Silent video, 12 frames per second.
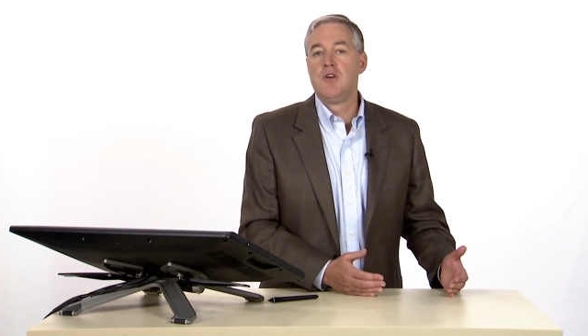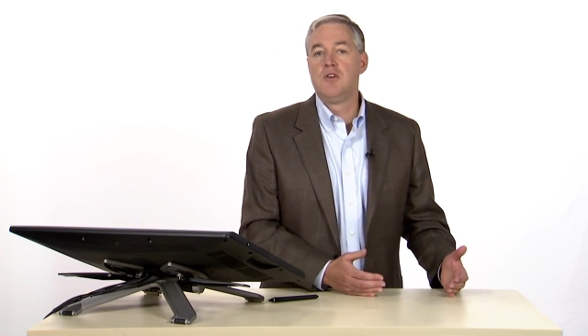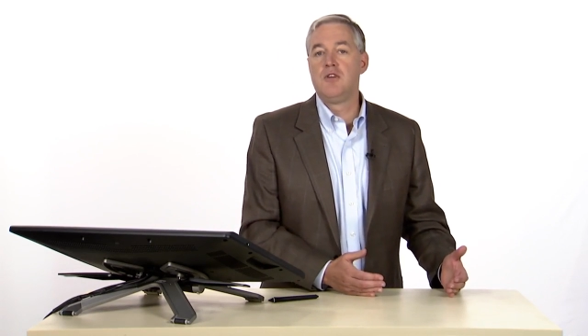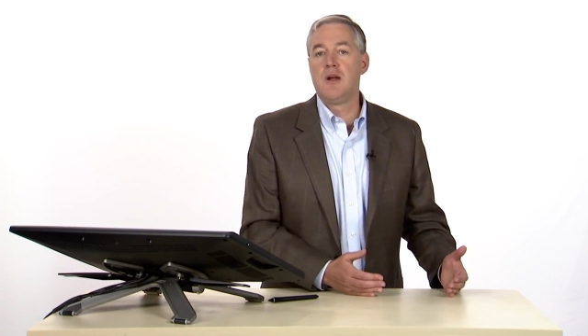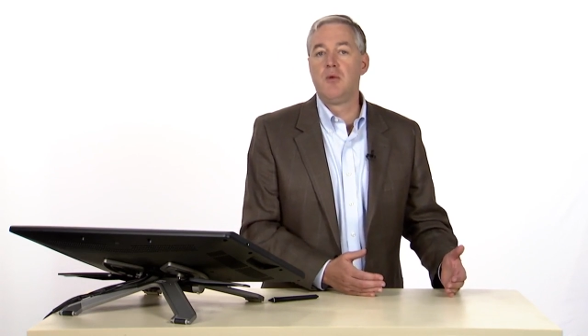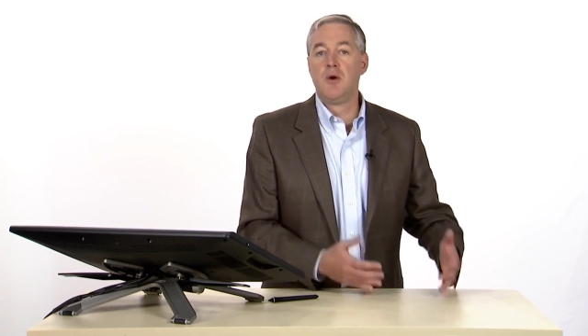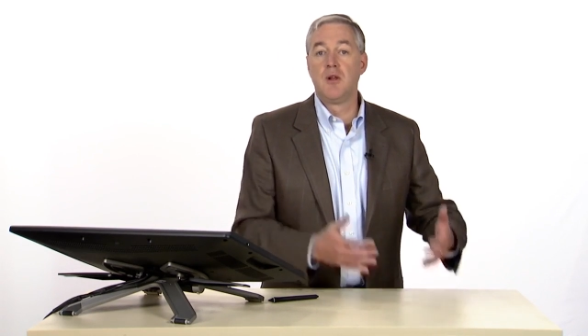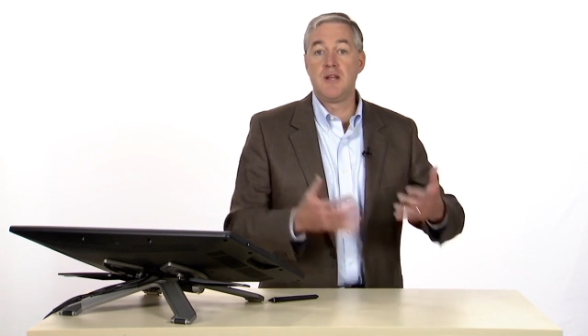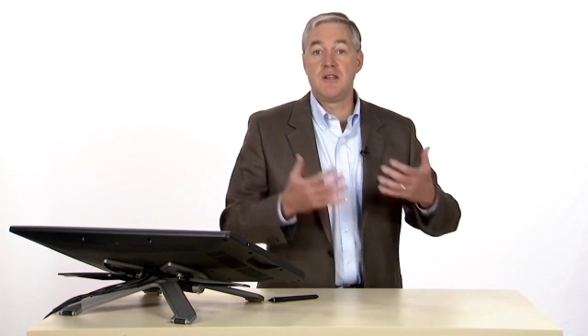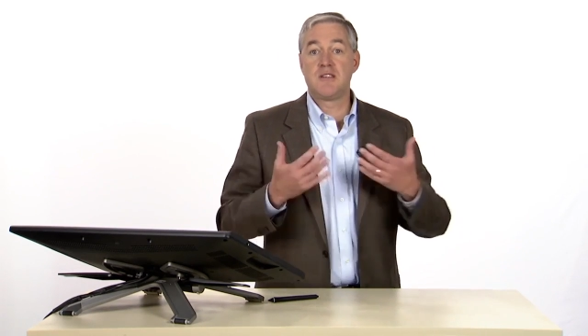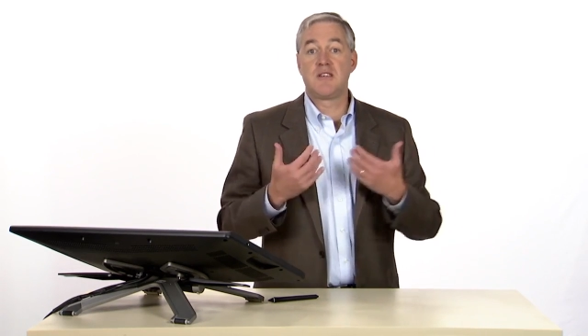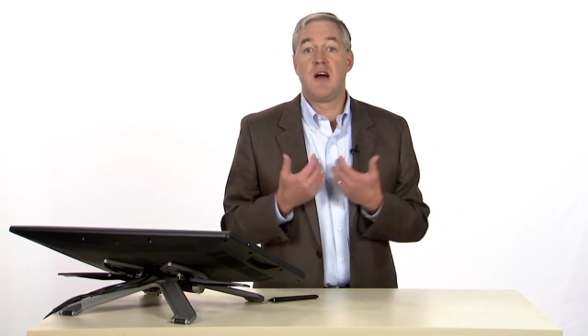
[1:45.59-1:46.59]
do they really
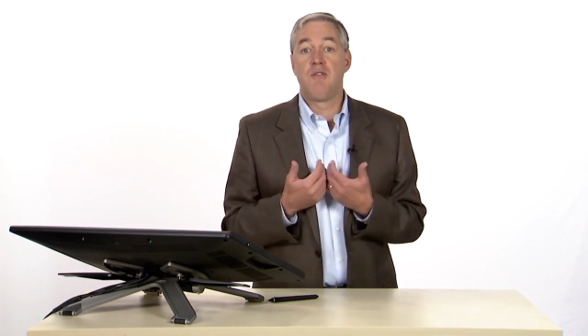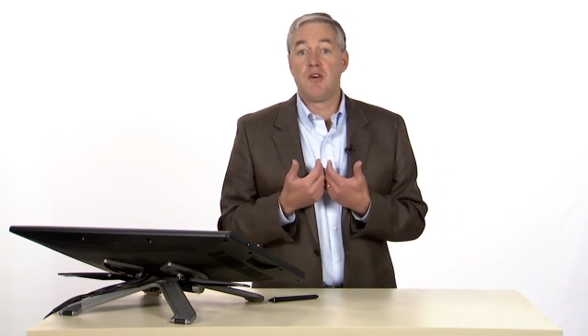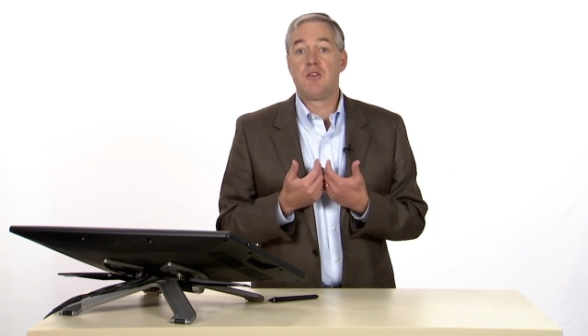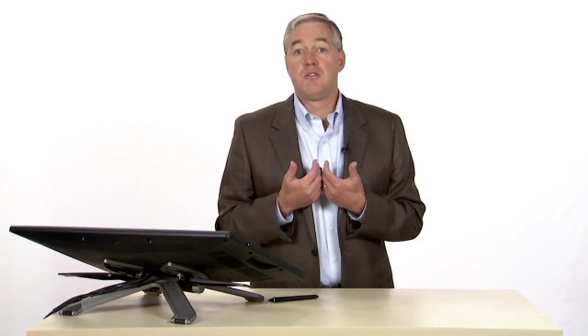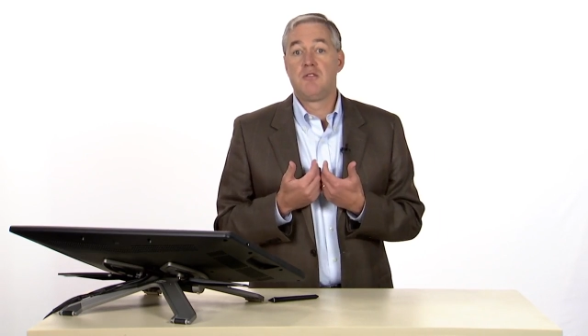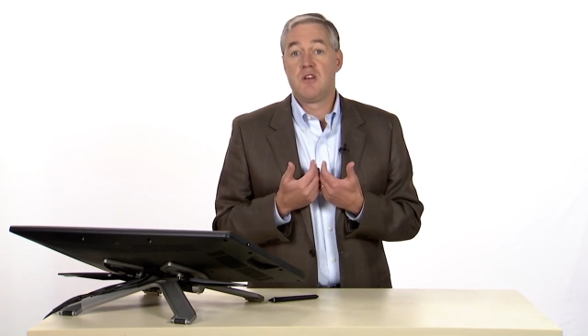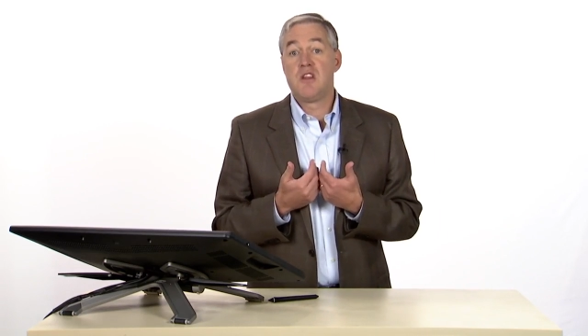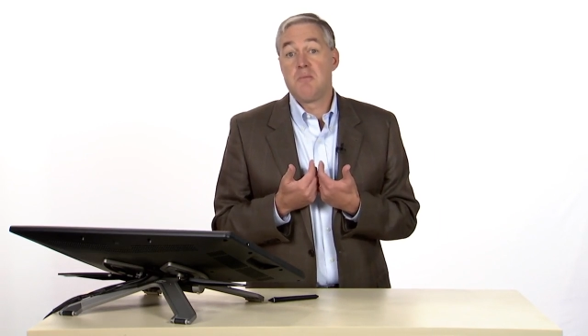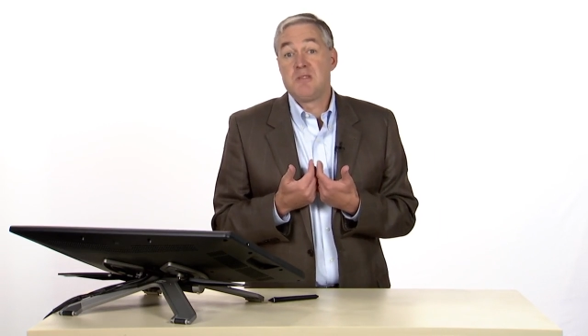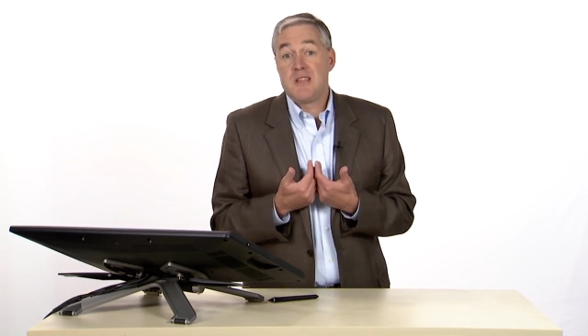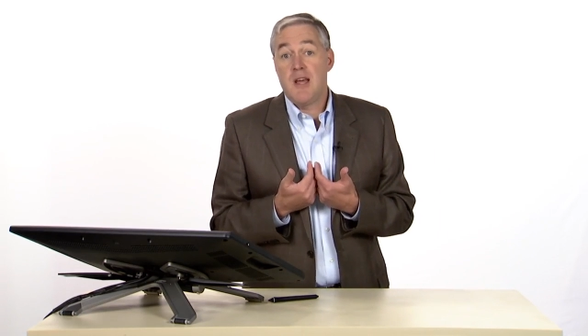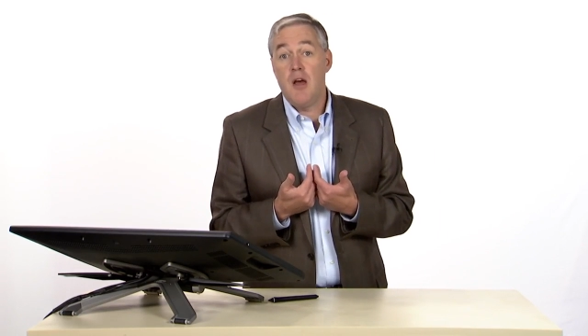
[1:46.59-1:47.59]
discover to
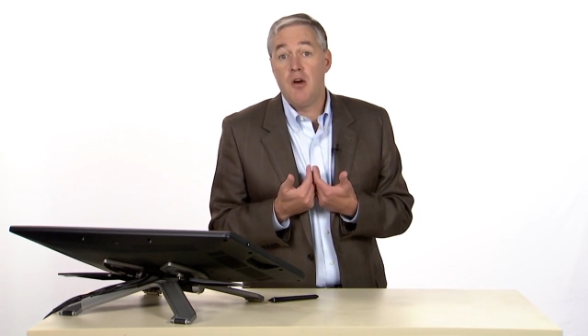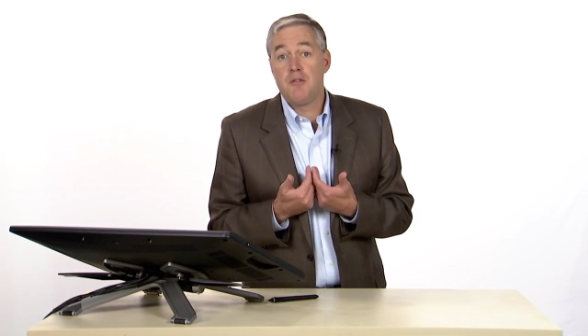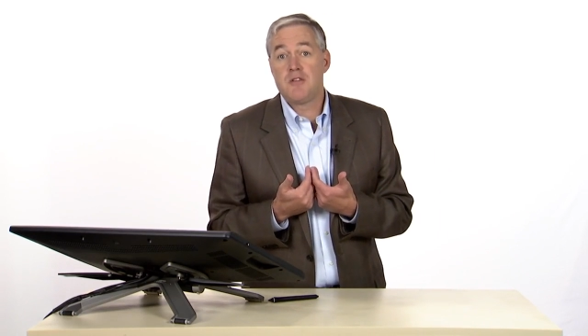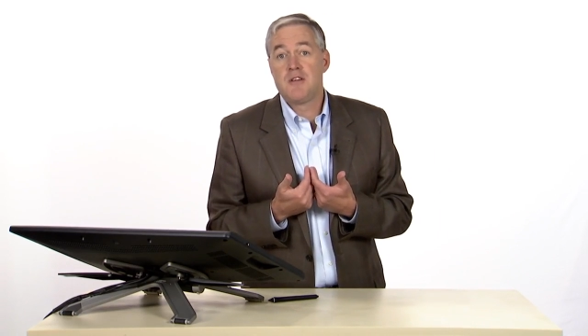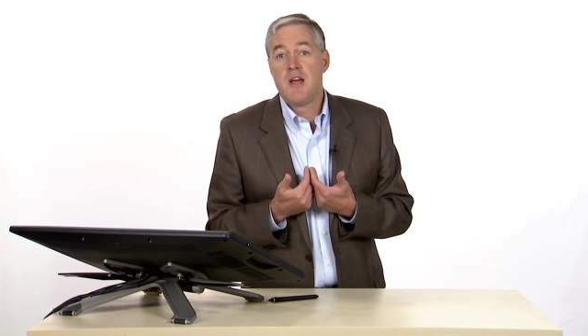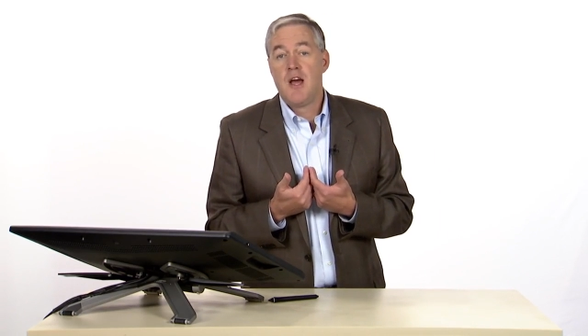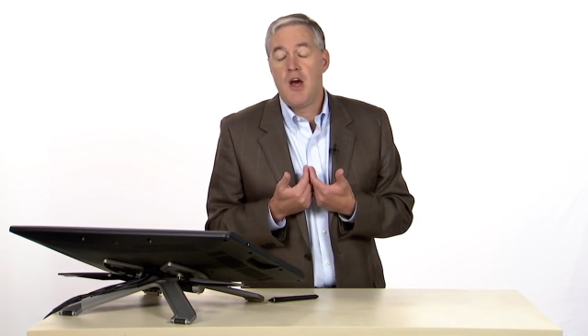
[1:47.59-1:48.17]
themselves